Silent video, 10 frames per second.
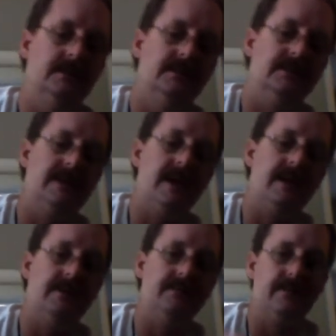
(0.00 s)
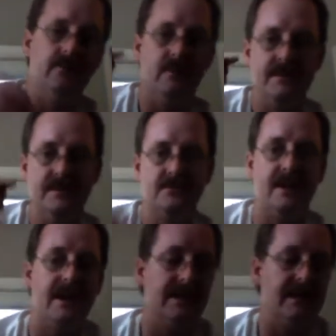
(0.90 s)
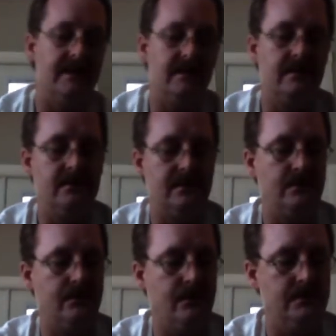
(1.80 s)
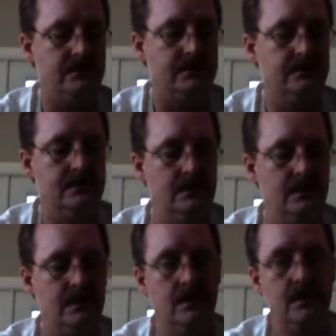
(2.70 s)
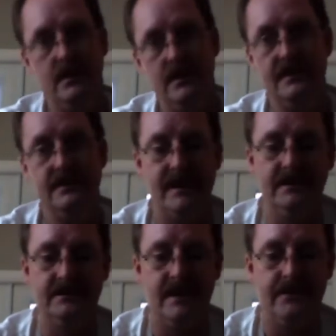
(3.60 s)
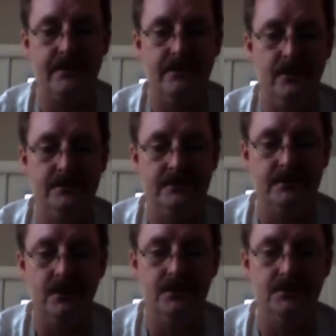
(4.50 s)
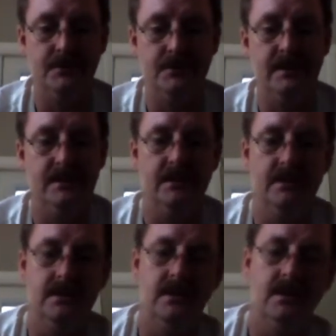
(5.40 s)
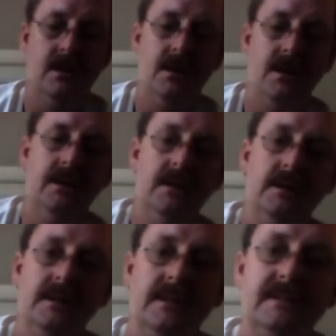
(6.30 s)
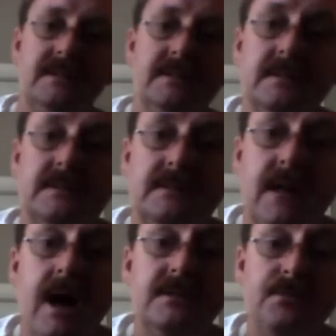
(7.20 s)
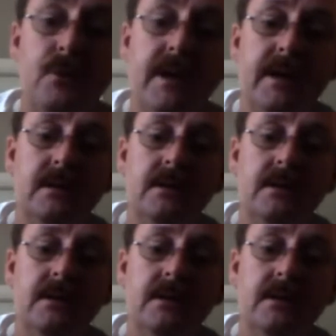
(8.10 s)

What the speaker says: the Addy. I've never run this Addy at 6 volts. In this case, 7 volts, close to it. This is a stock spring,